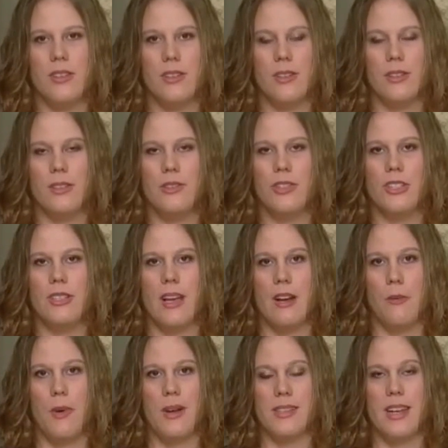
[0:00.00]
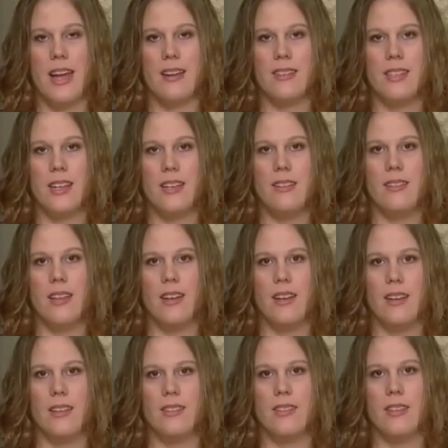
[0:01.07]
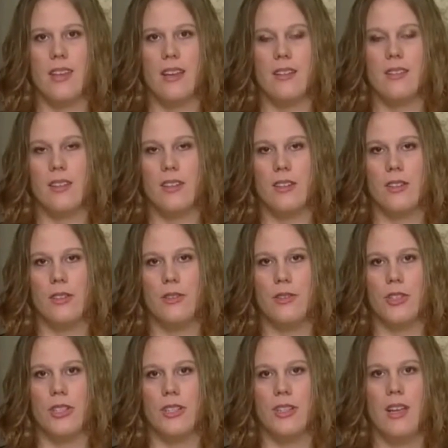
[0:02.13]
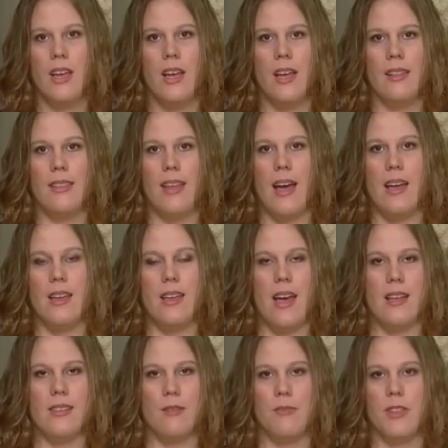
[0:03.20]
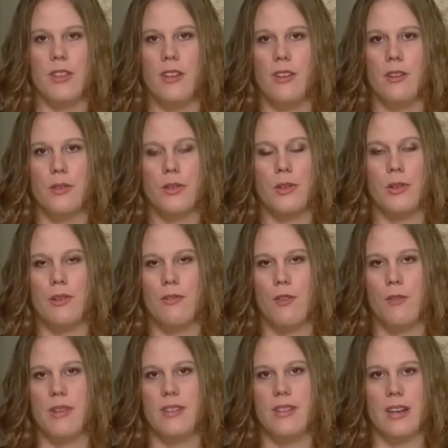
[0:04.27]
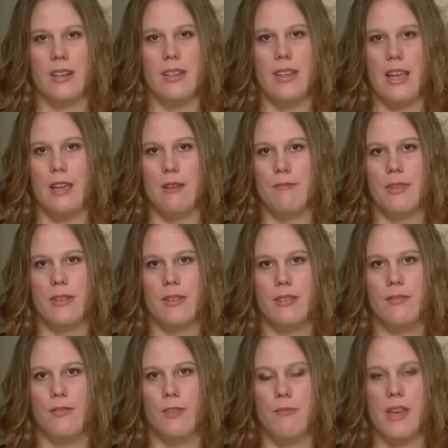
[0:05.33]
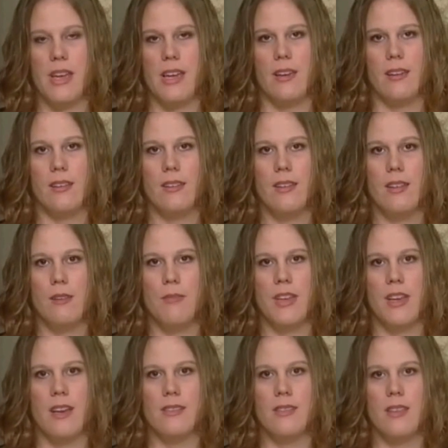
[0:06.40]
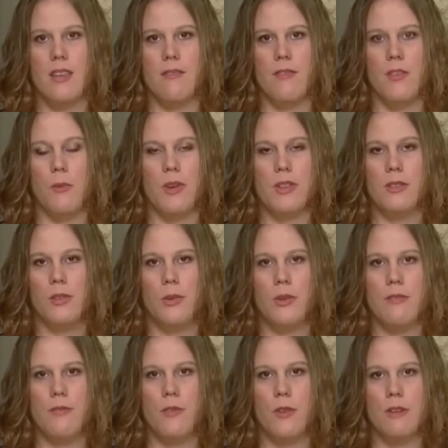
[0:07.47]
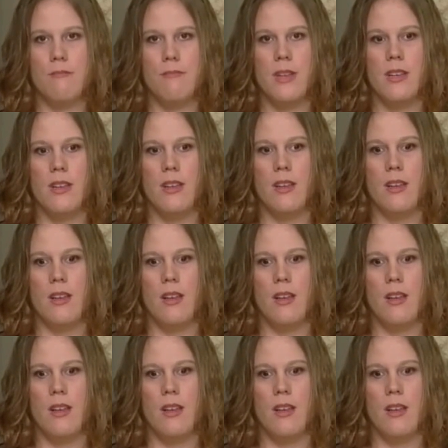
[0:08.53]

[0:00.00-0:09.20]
to the conclusion that it was an accident than it is to get to the conclusion that it had something to do with chloroform and duct tape for me. Because if it was chloroform,